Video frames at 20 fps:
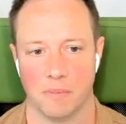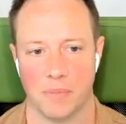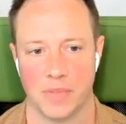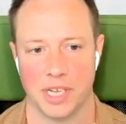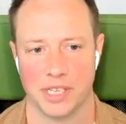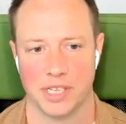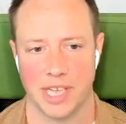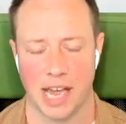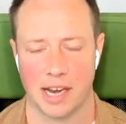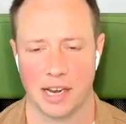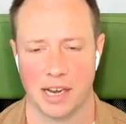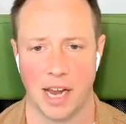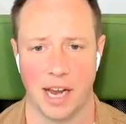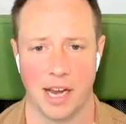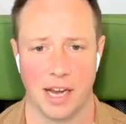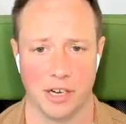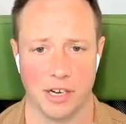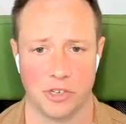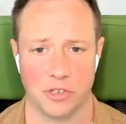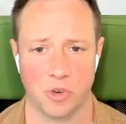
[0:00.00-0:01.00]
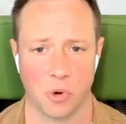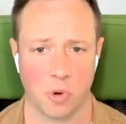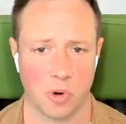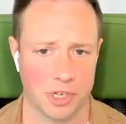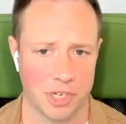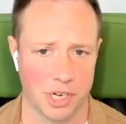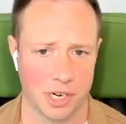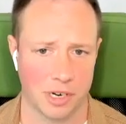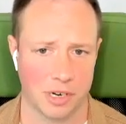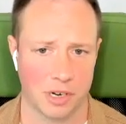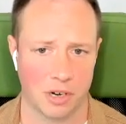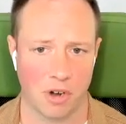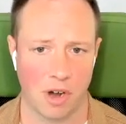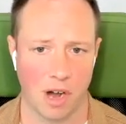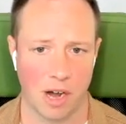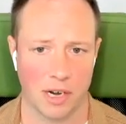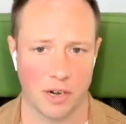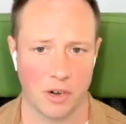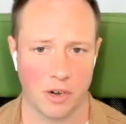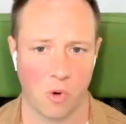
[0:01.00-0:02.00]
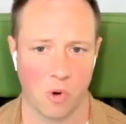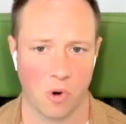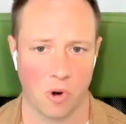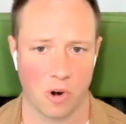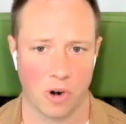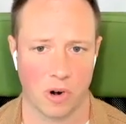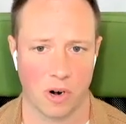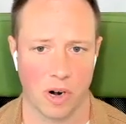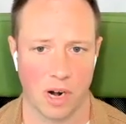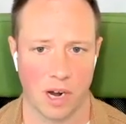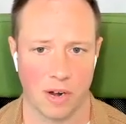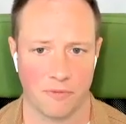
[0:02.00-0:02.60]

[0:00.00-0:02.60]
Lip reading: is that a Georgia credit or